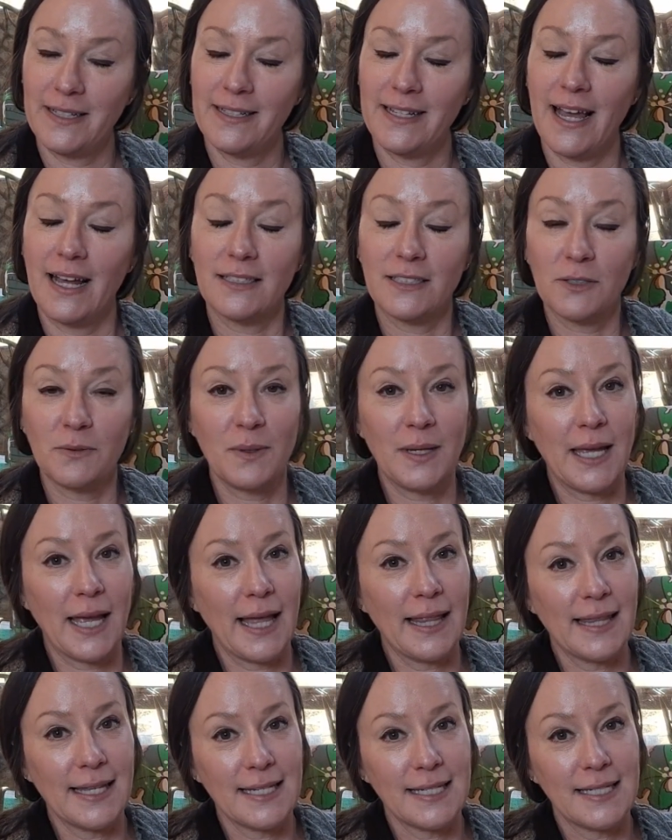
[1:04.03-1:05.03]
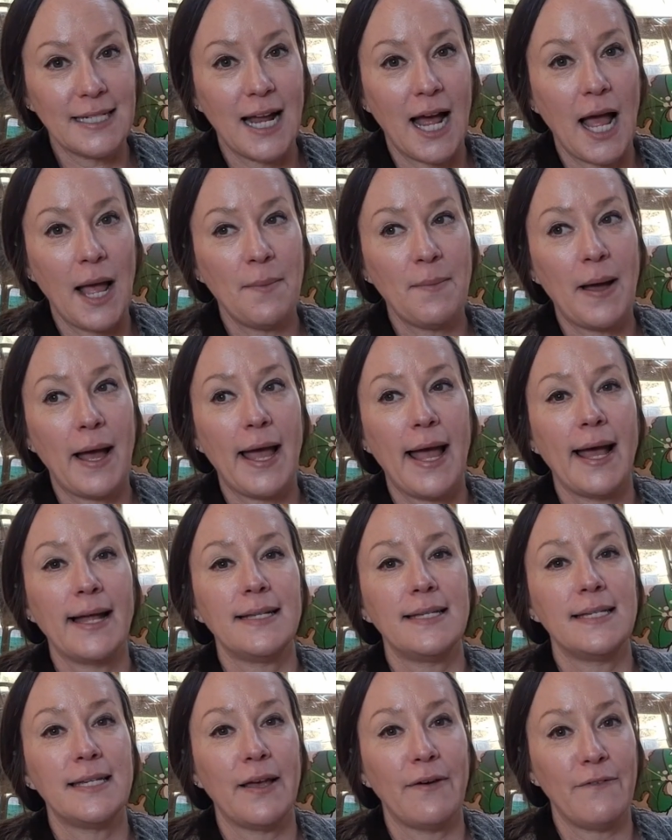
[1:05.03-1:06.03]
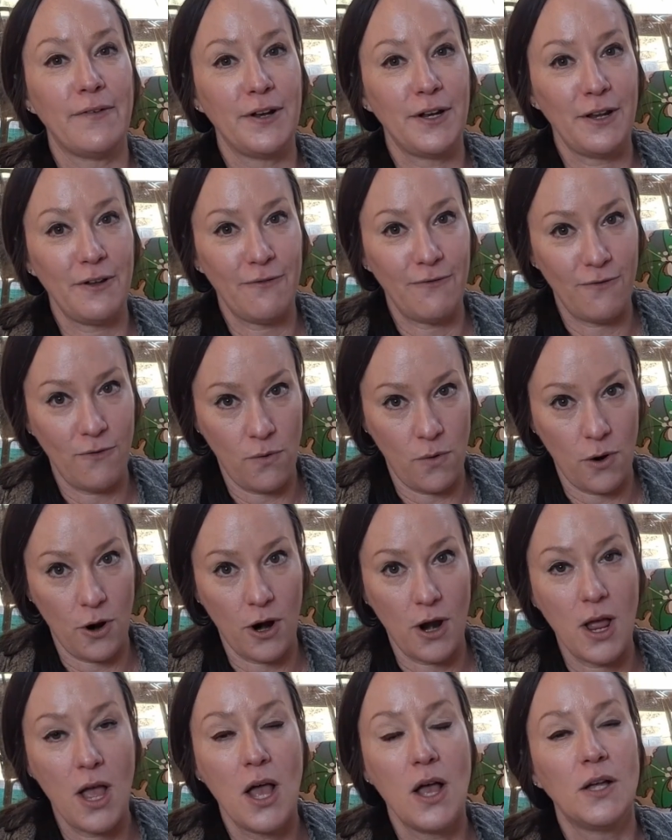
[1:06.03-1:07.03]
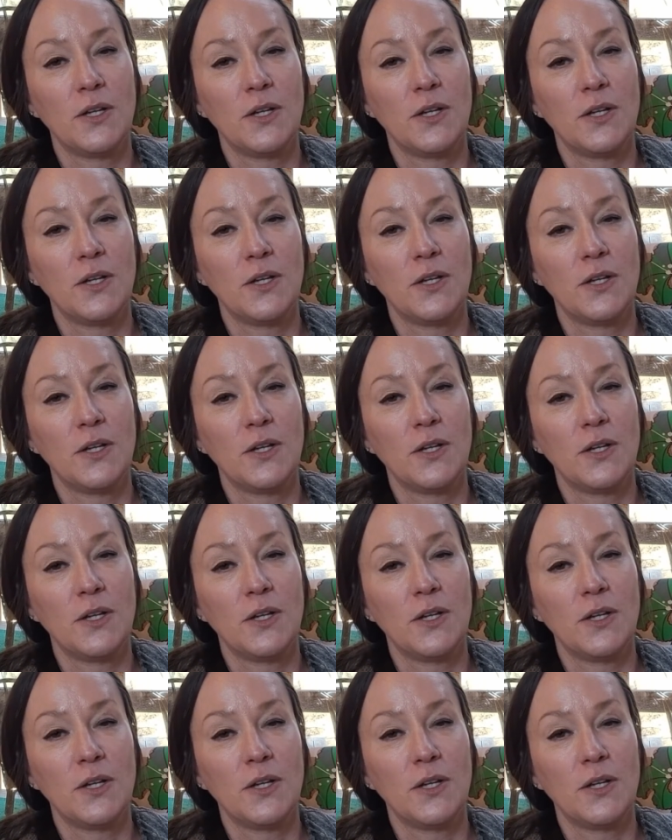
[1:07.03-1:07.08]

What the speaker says: Last week at this time I had 74.